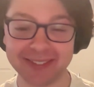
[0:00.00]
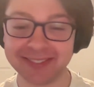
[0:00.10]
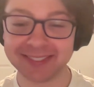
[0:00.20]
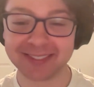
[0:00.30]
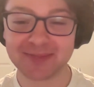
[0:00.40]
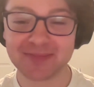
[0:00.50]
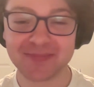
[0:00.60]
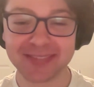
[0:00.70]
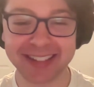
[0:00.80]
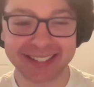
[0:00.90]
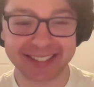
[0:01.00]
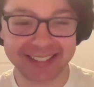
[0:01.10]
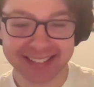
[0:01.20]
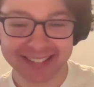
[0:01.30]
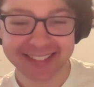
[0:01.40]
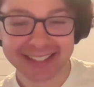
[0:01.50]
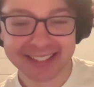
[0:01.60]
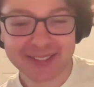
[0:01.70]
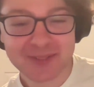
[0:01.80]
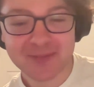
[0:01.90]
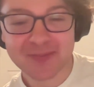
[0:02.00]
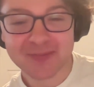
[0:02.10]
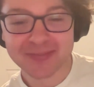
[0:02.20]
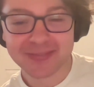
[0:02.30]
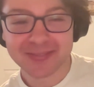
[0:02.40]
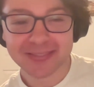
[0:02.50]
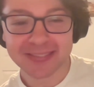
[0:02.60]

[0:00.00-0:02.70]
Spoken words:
Yeah, I think it's called The Killer's Game.